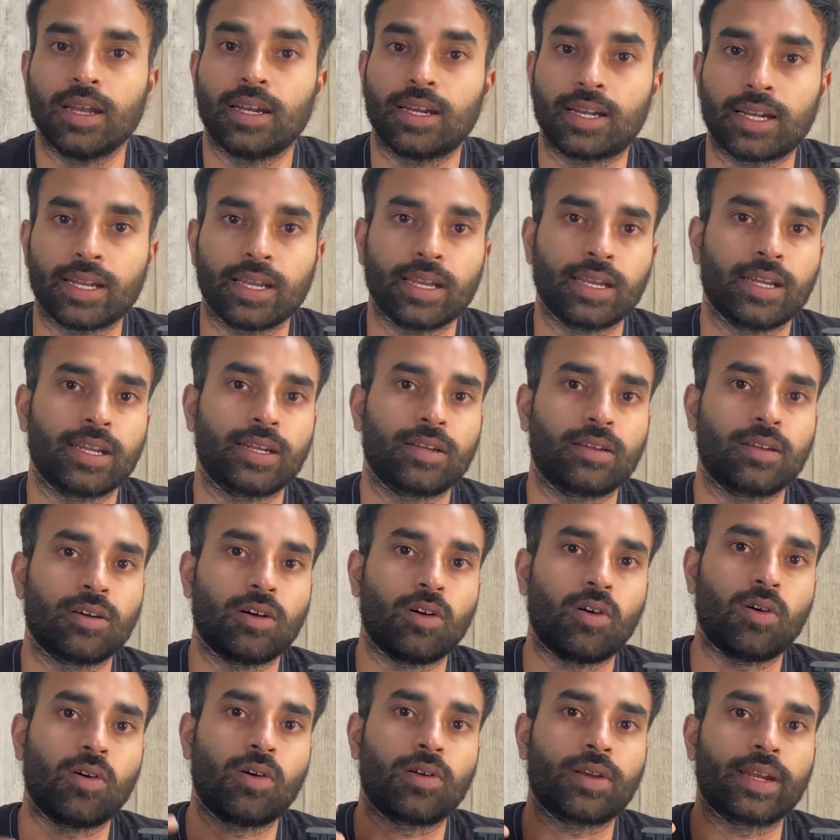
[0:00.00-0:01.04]
trade
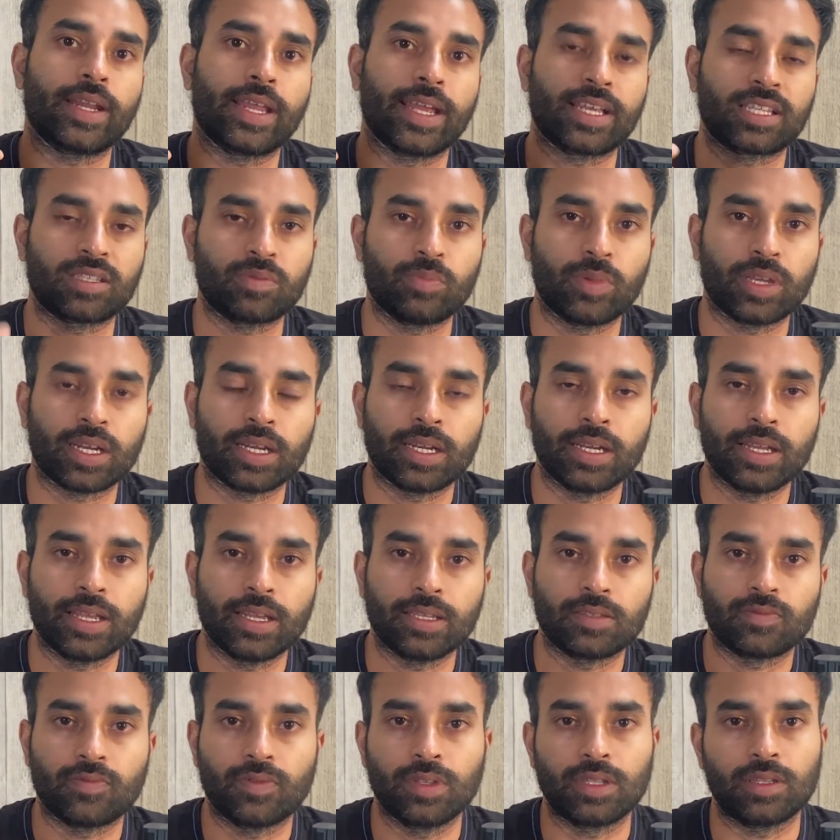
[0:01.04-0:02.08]
on expiry
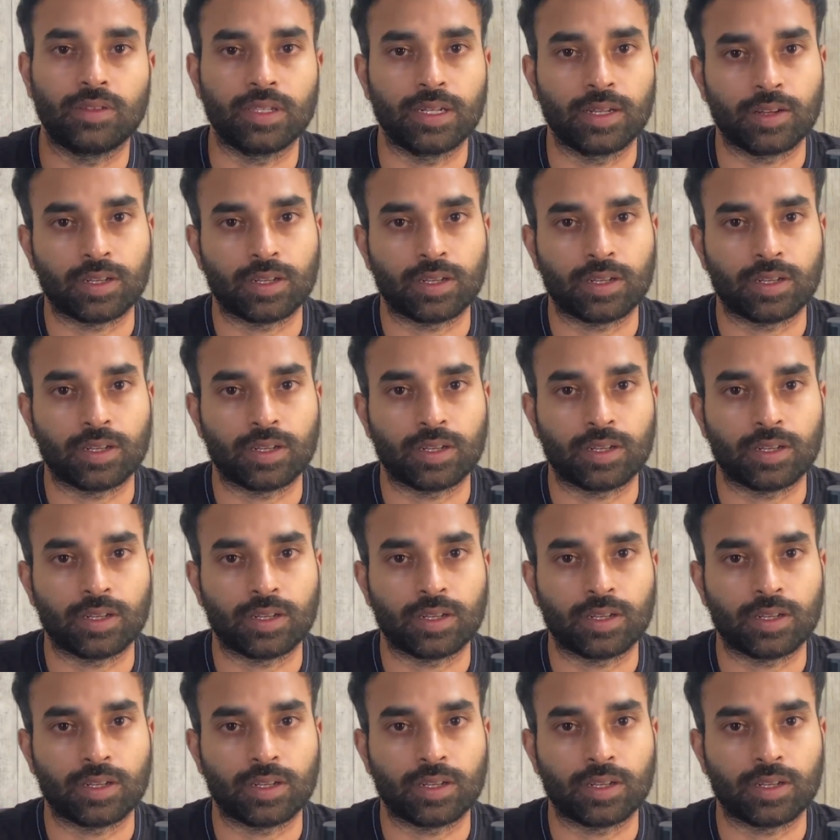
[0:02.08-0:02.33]
days with